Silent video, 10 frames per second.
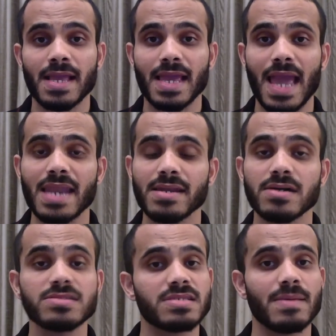Can
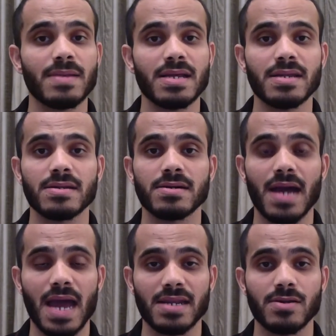a similar
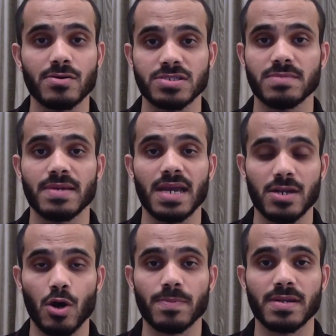analogy be
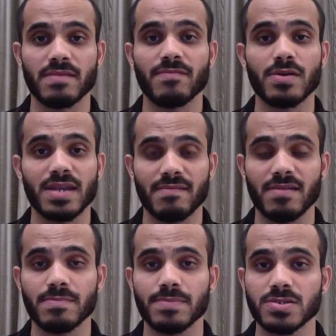adopted for
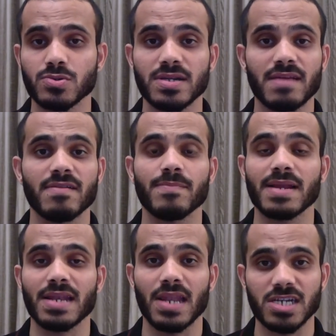developers who are
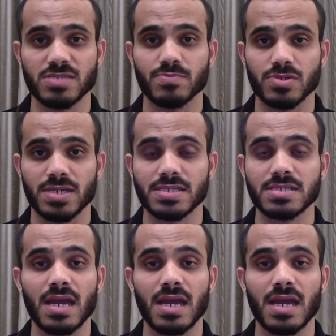developing large projects